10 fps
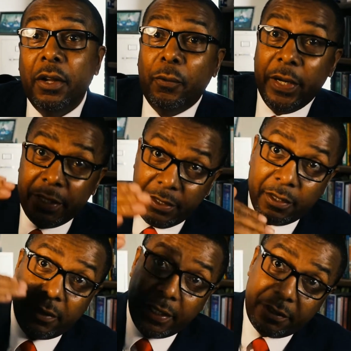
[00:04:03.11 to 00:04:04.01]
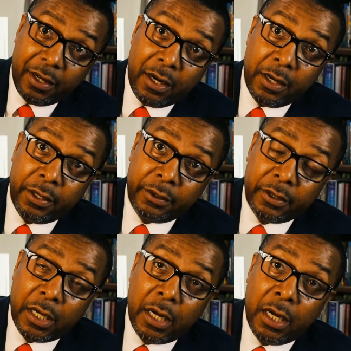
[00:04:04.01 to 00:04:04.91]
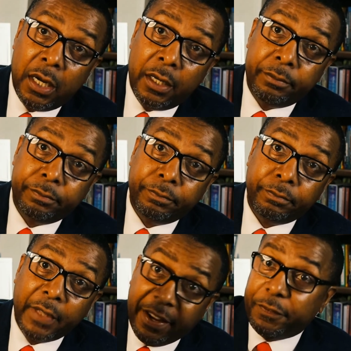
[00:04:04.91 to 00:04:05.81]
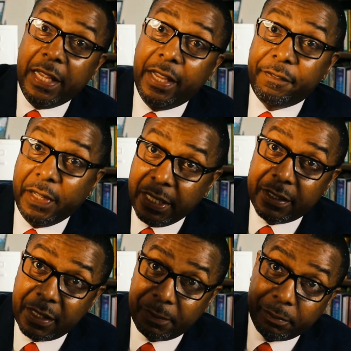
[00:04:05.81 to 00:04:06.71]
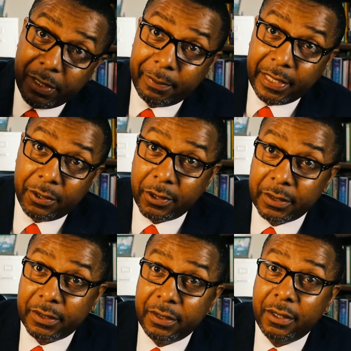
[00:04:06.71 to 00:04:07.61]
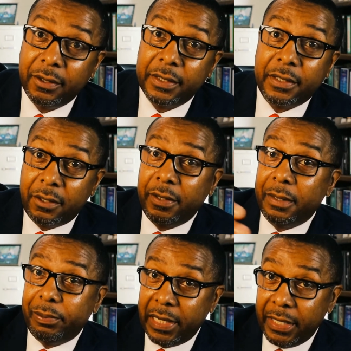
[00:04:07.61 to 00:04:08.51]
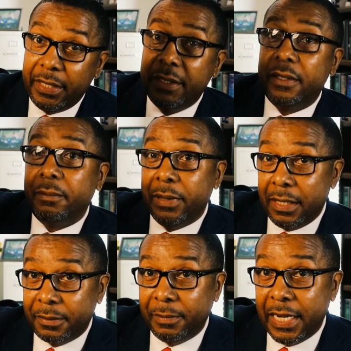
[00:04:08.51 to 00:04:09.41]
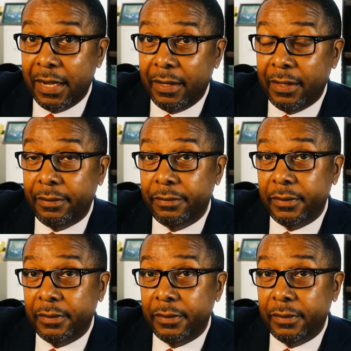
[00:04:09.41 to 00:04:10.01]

When, they start, if it ends up in probate court, it's going to get appraised and possibly have,